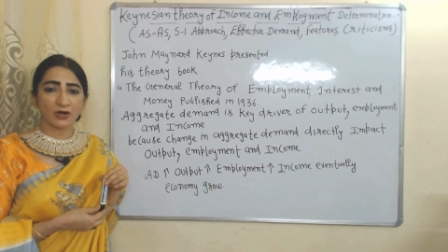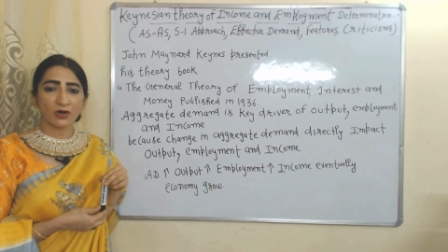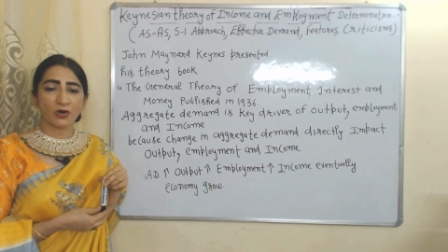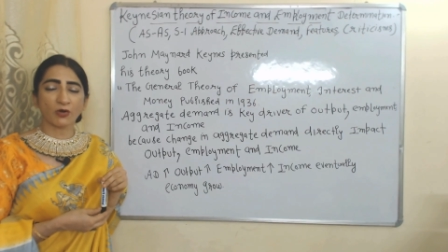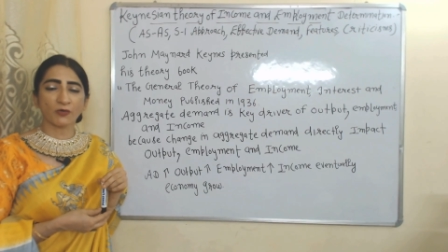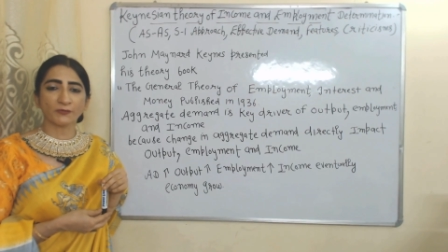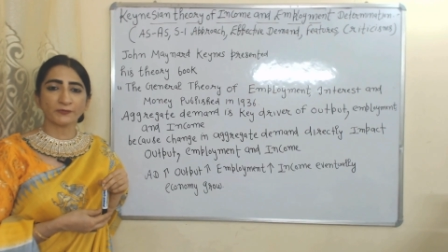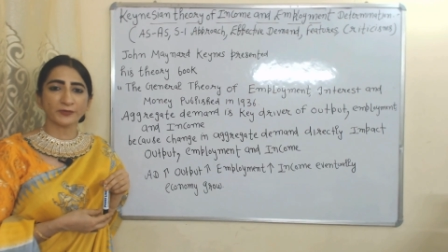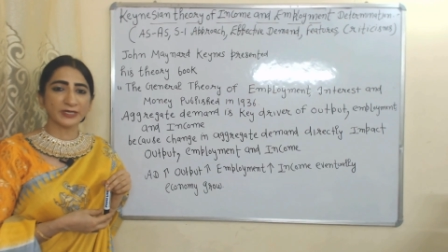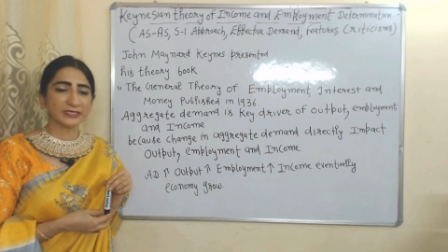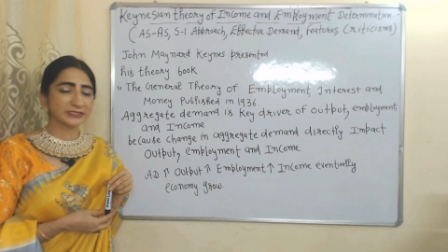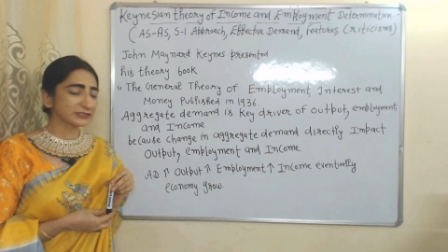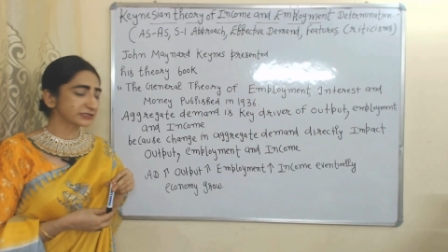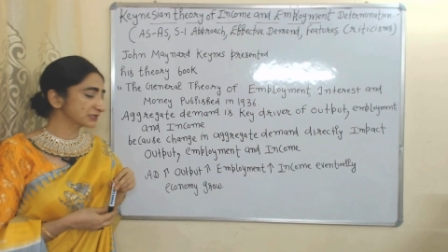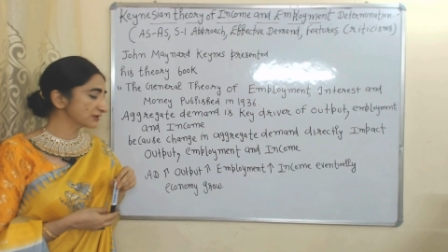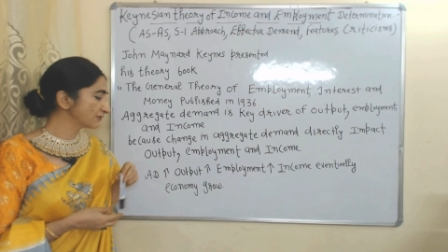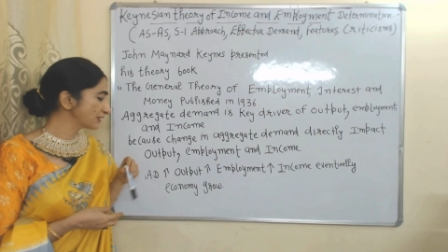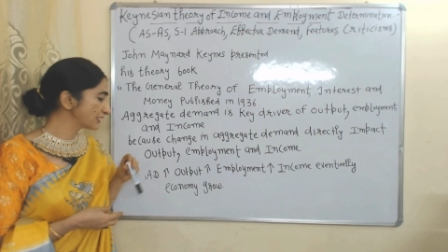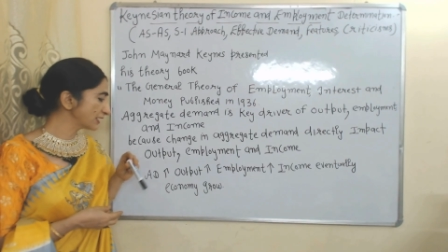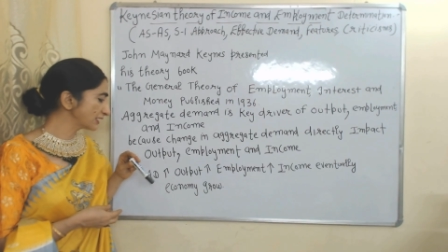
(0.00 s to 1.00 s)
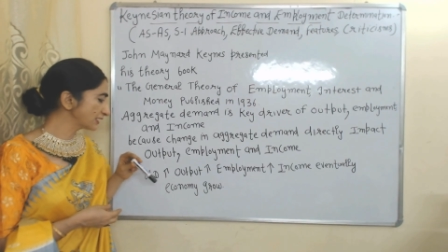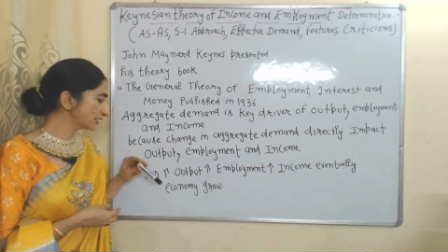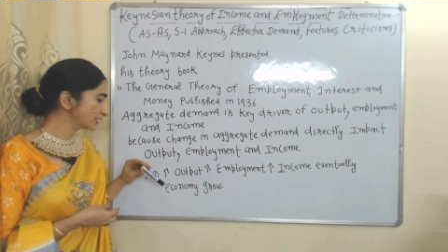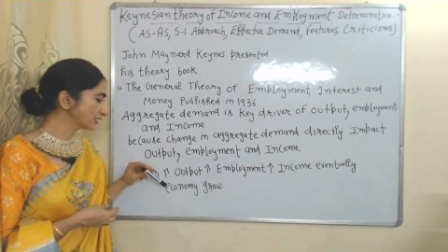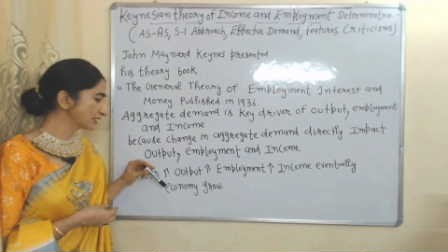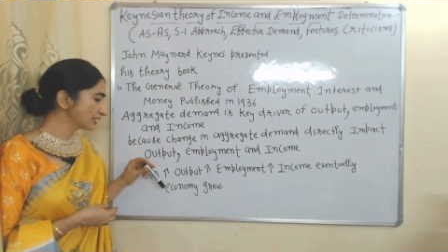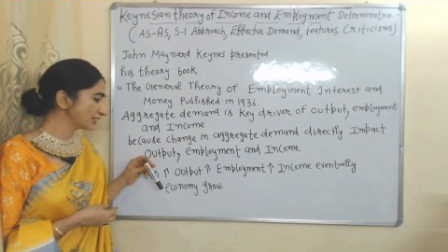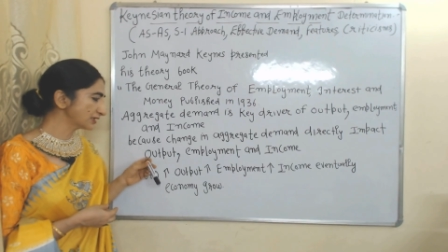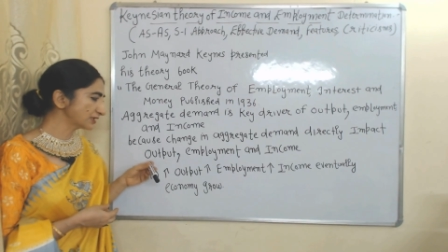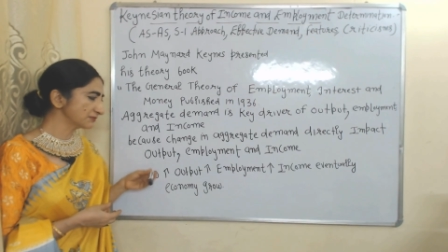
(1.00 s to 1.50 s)
Obviously, when
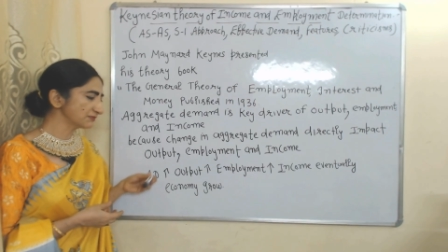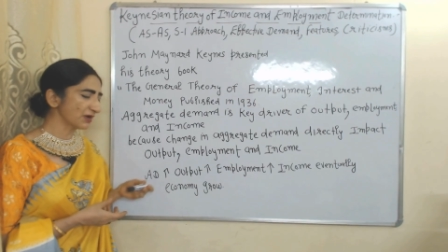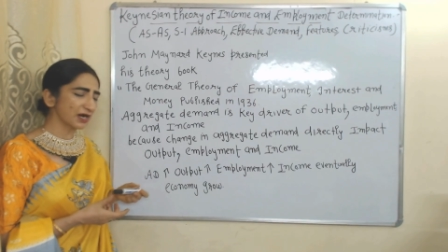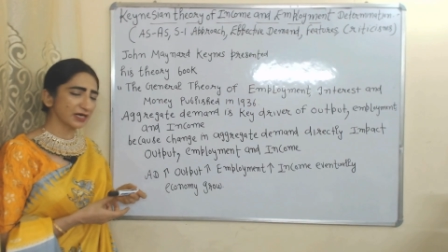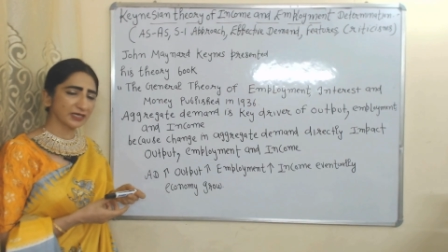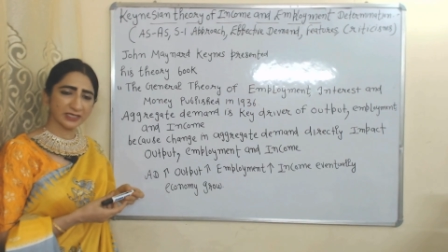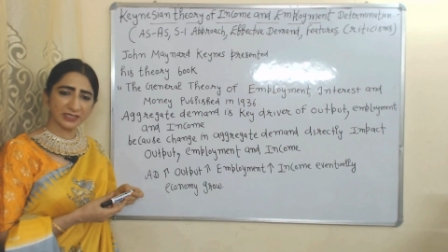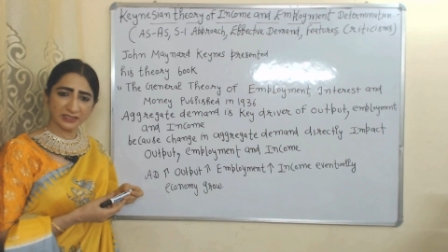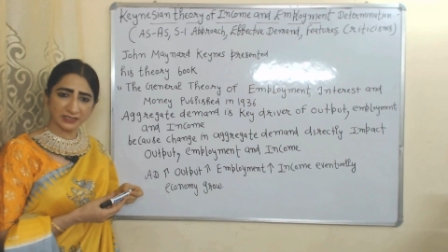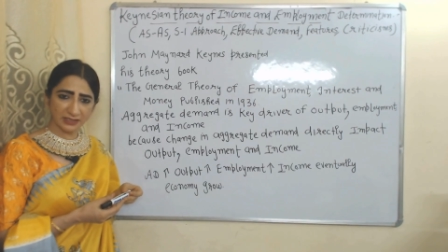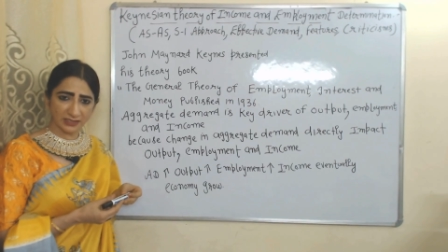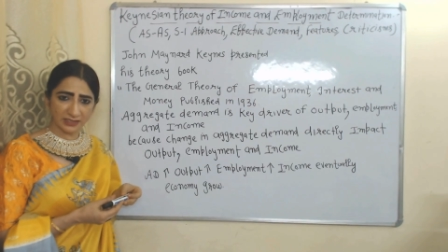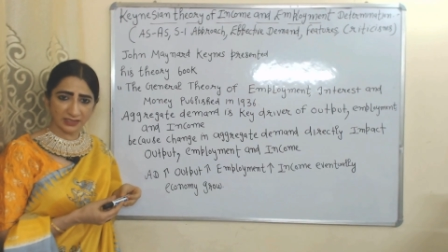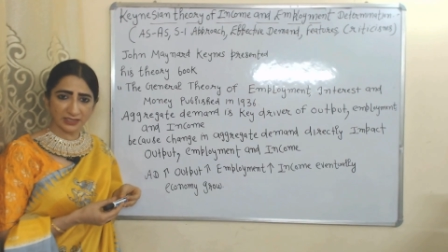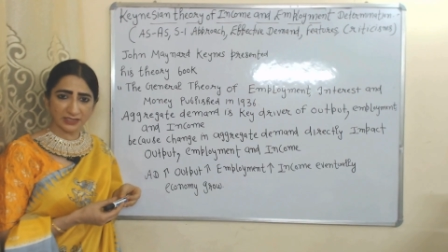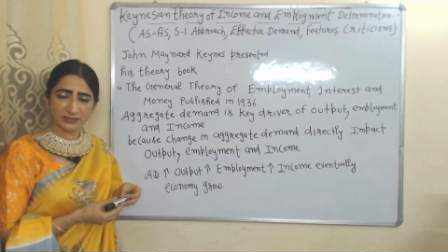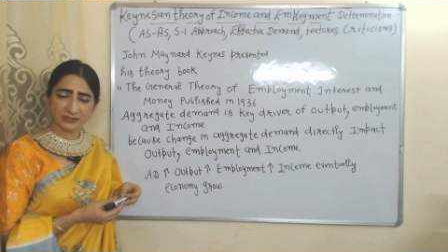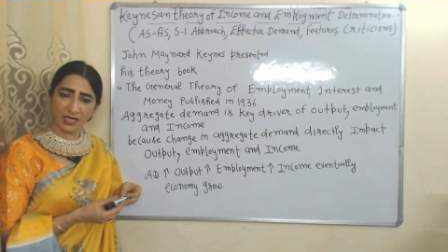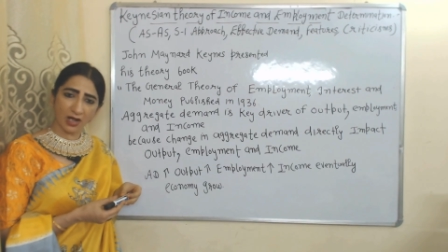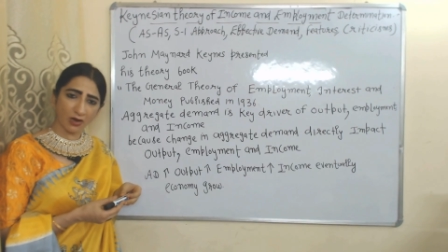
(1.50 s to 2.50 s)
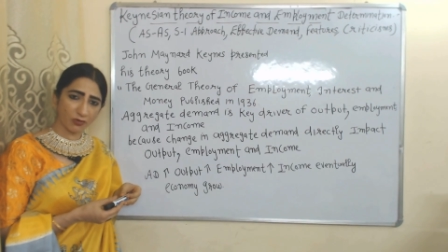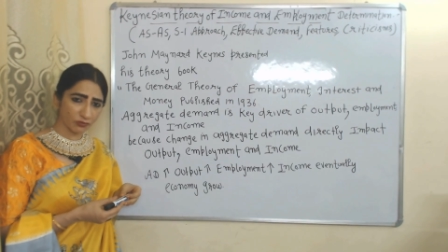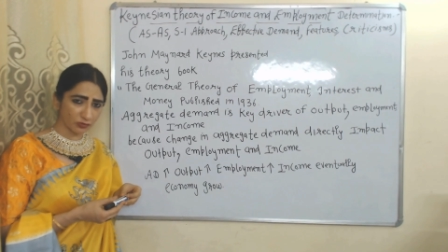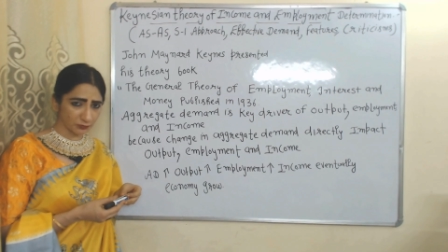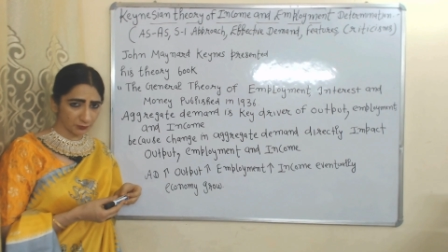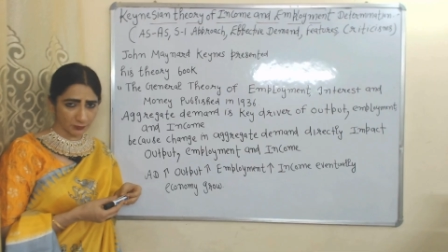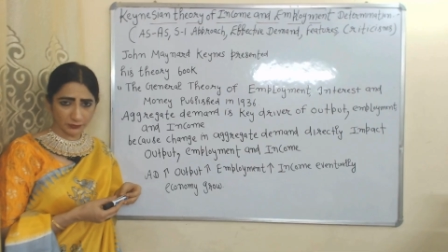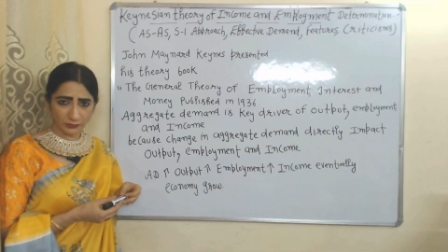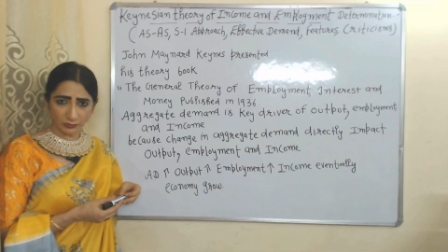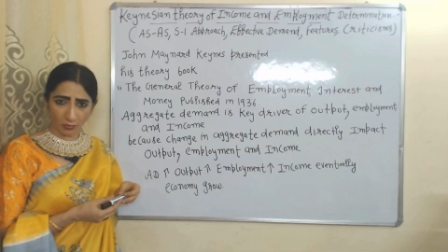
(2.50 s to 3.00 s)
aggregate demand increase,
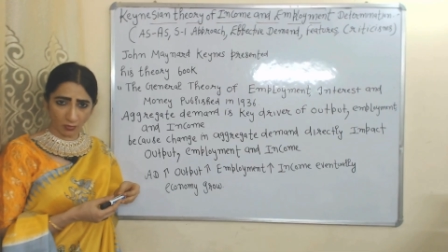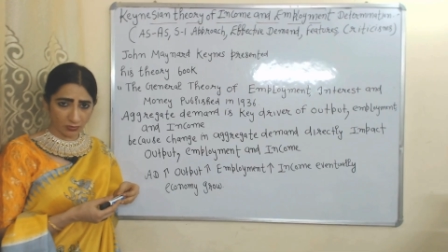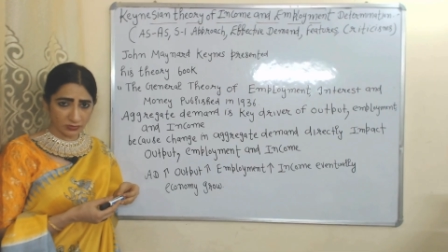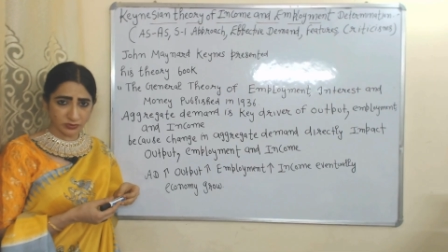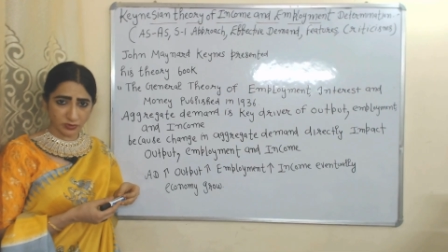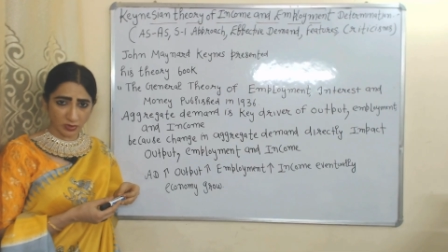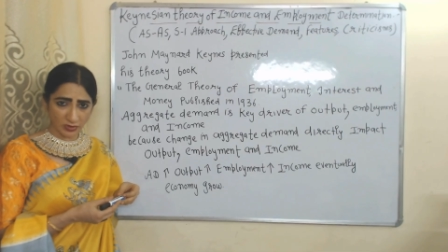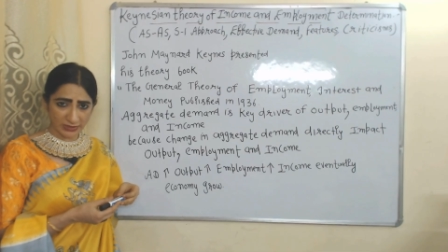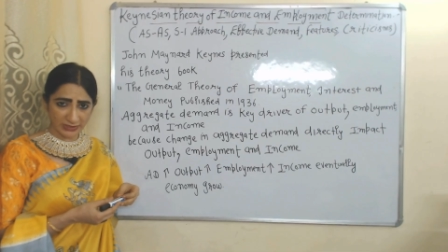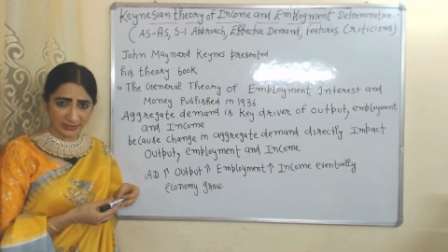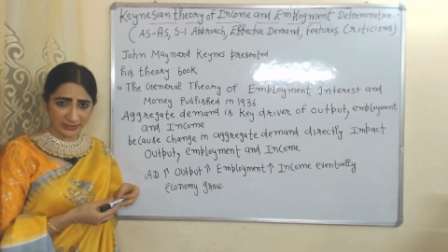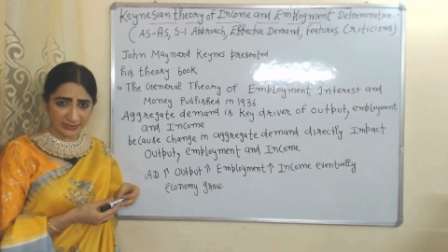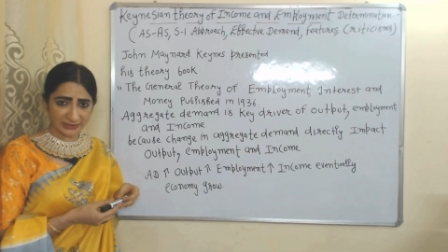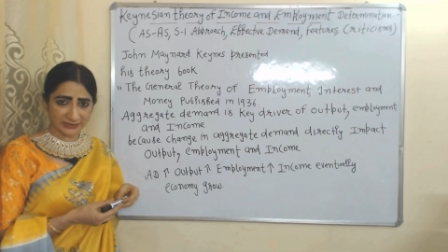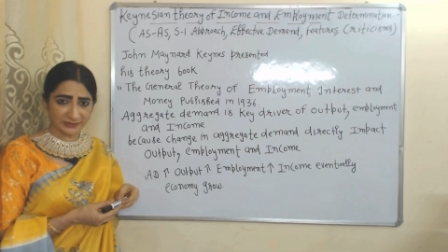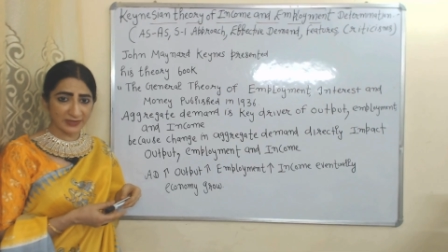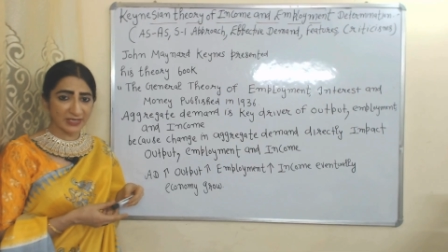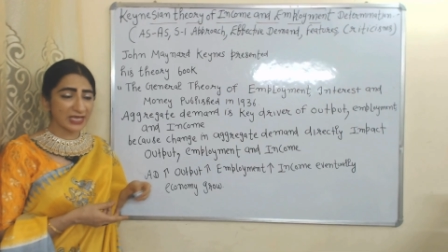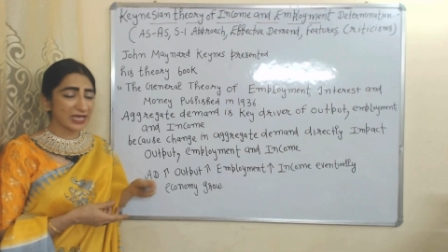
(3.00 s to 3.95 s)
output also increase.